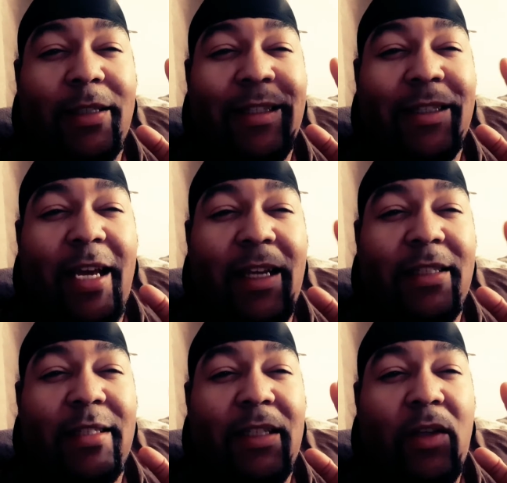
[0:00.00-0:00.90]
It's nice
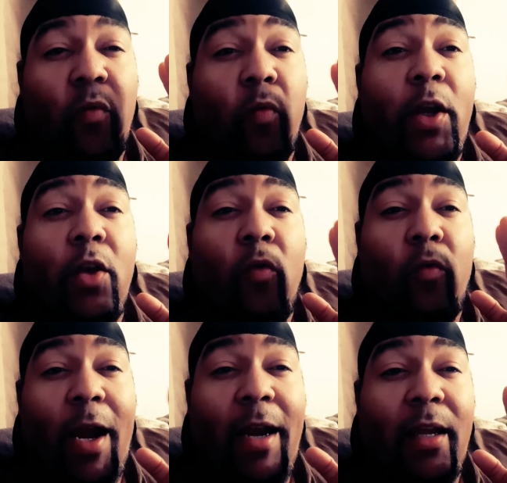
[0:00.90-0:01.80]
to see real
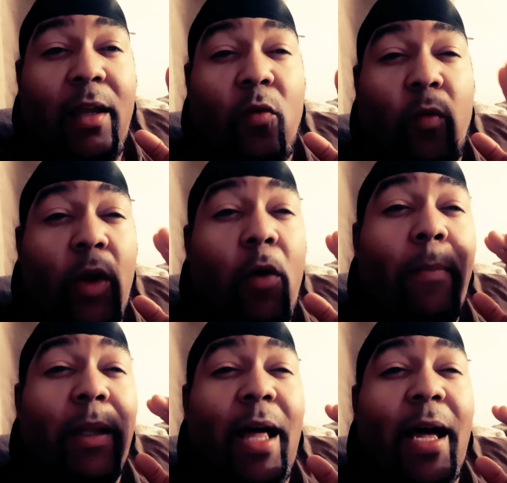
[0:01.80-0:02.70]
writing, real
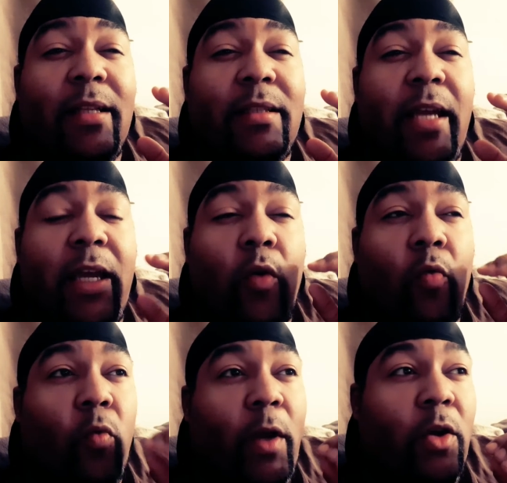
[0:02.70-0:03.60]
plots, and a
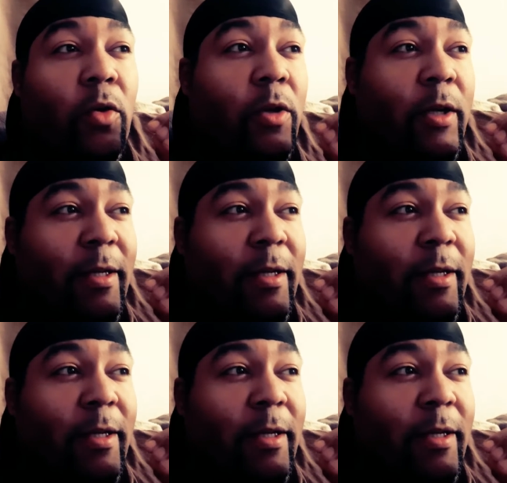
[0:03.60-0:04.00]
real,